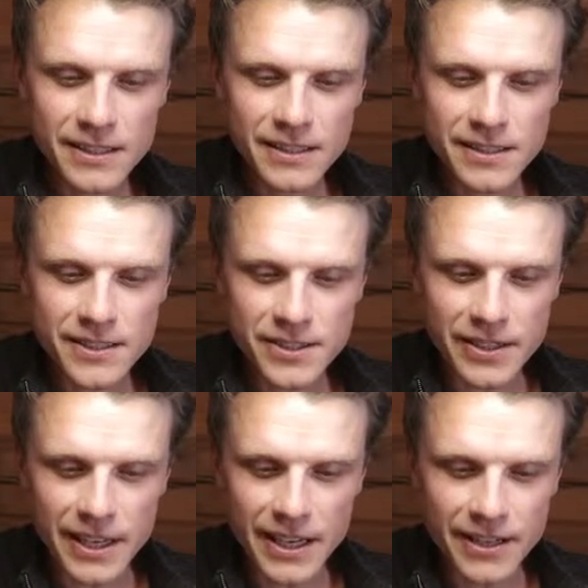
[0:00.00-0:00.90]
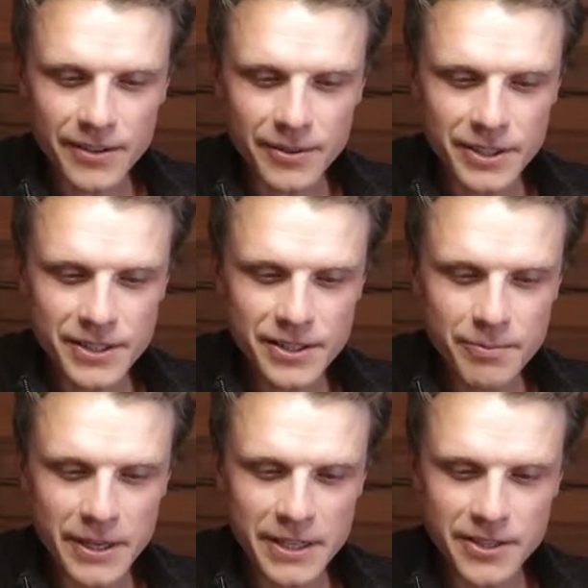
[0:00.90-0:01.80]
So yeah, we're just gonna
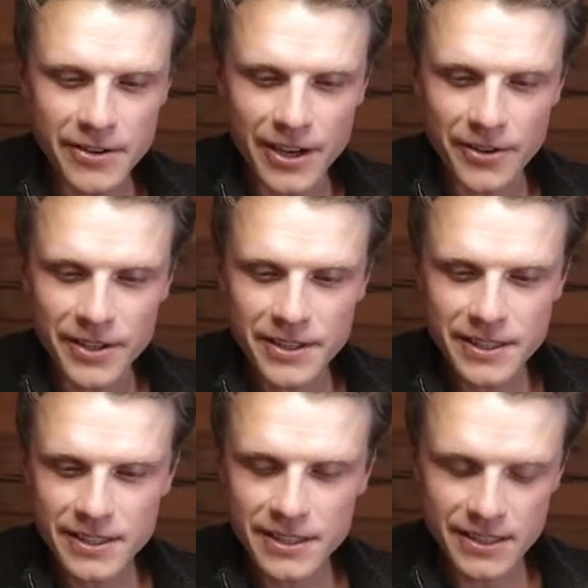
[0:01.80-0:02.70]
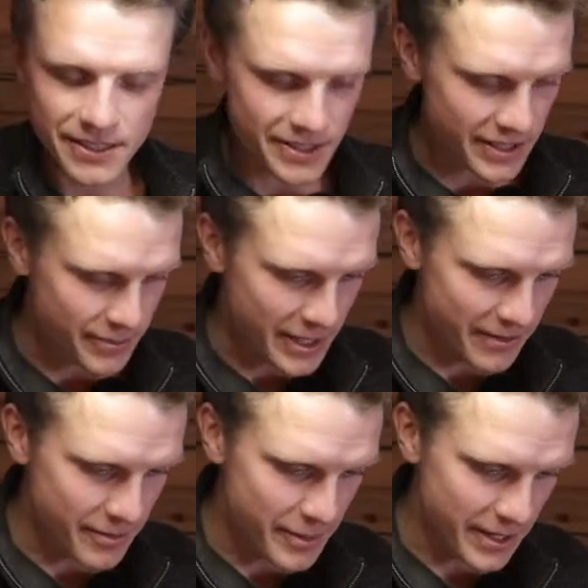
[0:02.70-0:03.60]
paint around it so that we have the
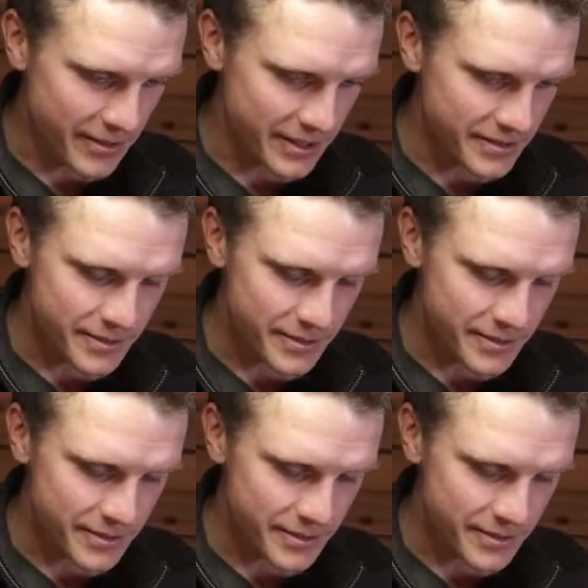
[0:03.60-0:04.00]
background.